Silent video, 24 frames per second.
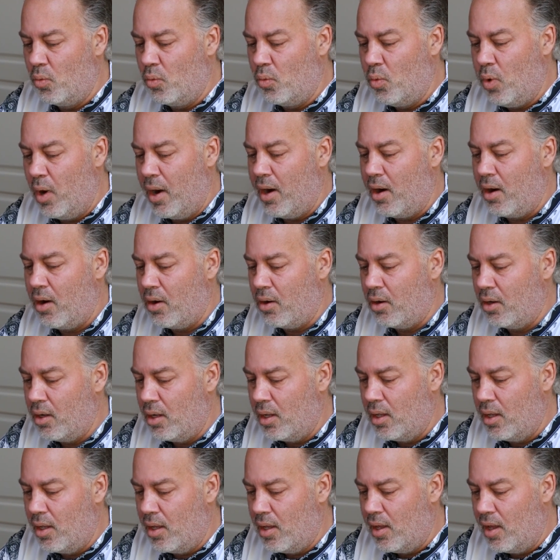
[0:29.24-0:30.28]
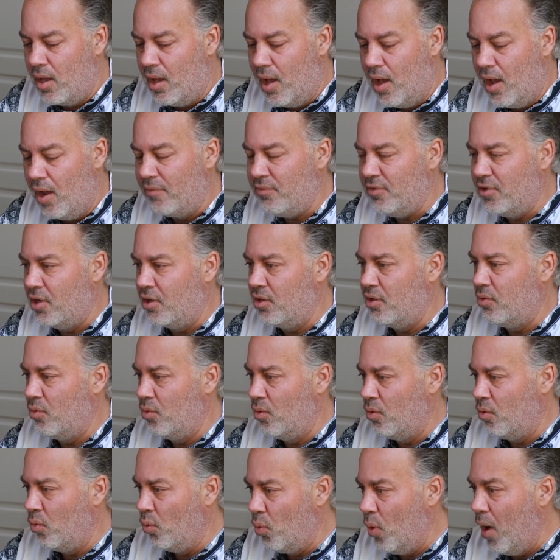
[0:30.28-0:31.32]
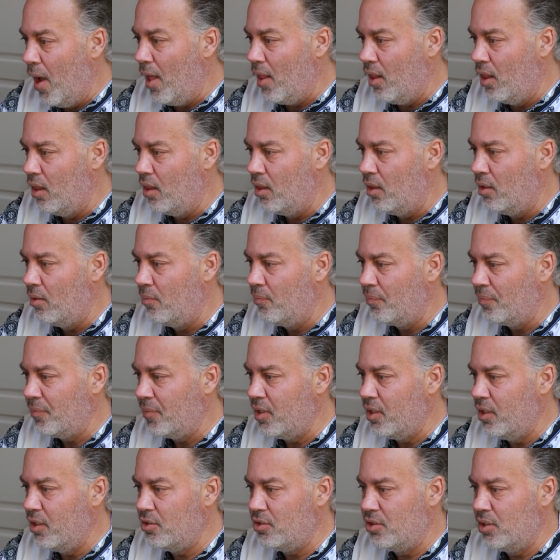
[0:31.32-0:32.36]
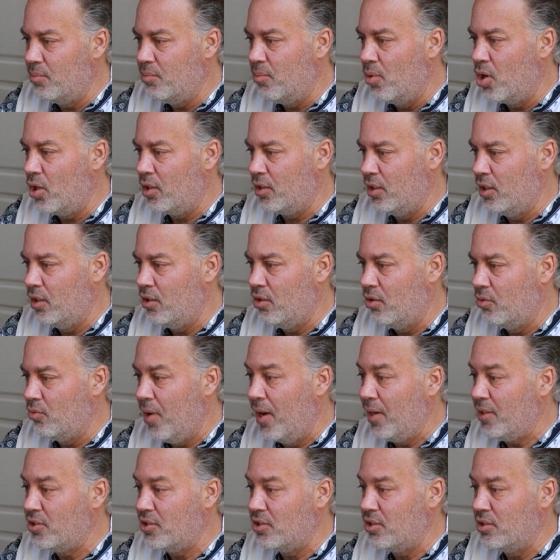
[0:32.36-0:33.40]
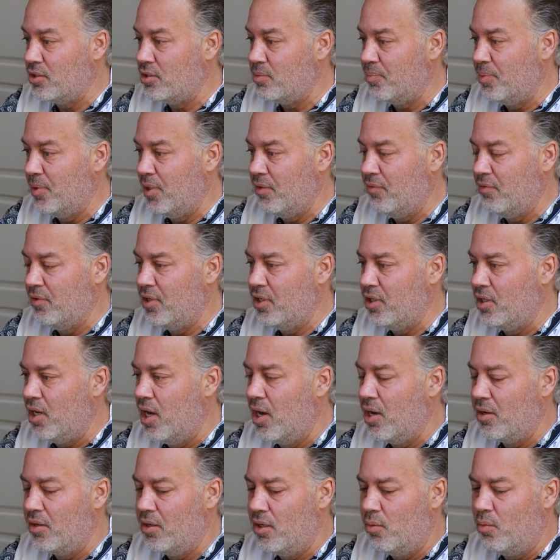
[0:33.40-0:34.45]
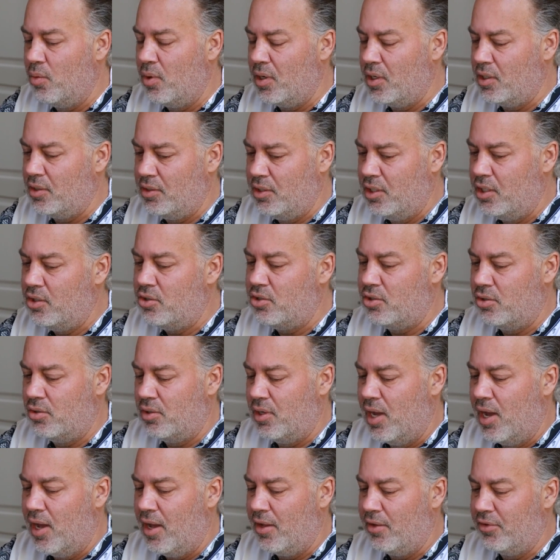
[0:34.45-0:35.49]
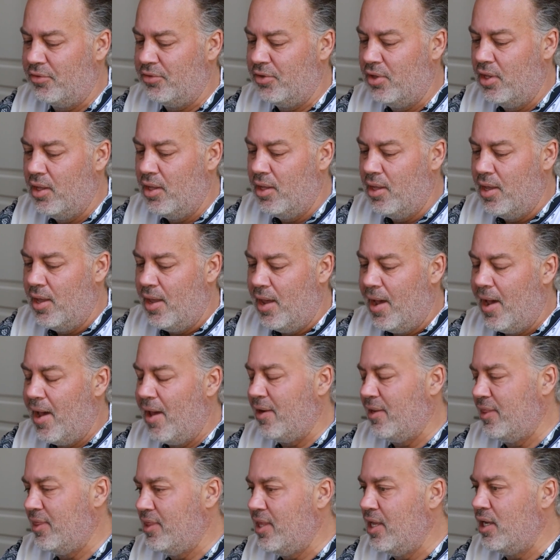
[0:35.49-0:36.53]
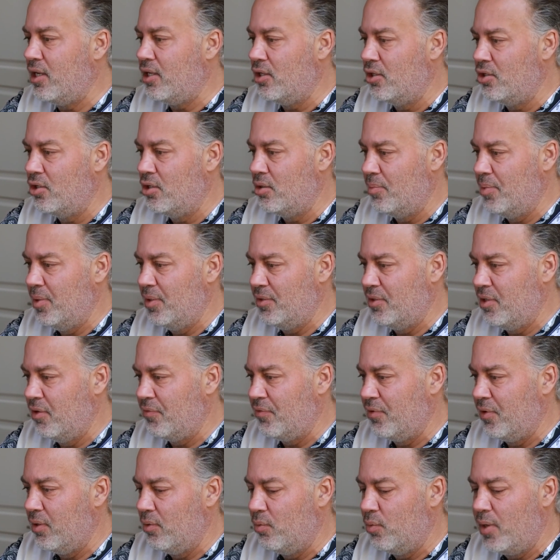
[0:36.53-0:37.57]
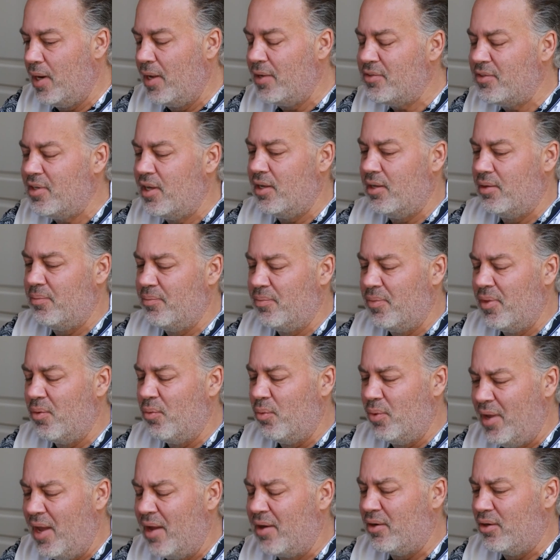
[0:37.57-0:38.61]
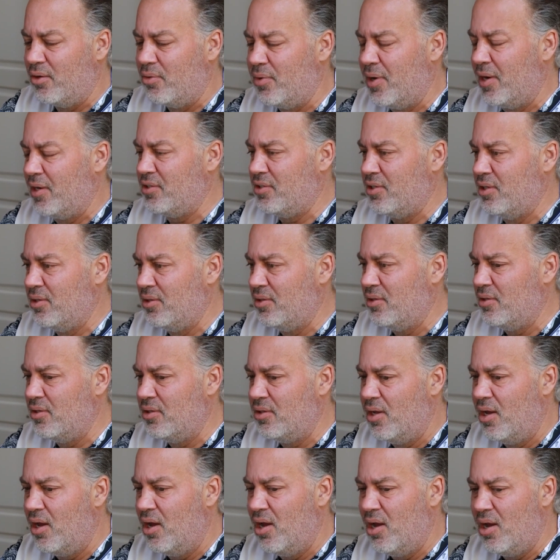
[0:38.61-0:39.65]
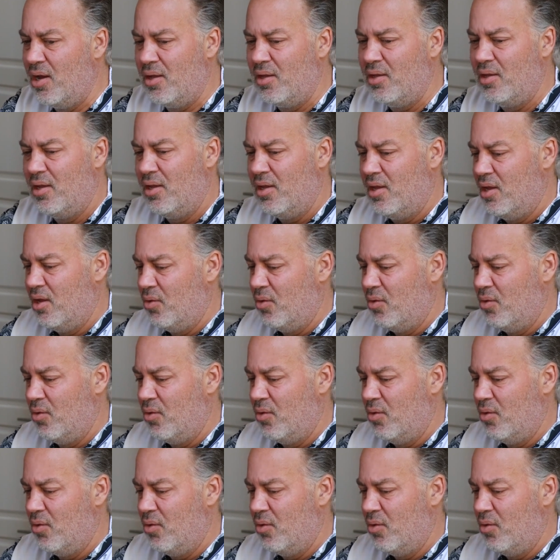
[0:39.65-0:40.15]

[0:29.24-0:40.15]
where I've done well is in market corrections, believe it or not. I want to teach you guys how to think a little bit different. When I say we had a correction, uh,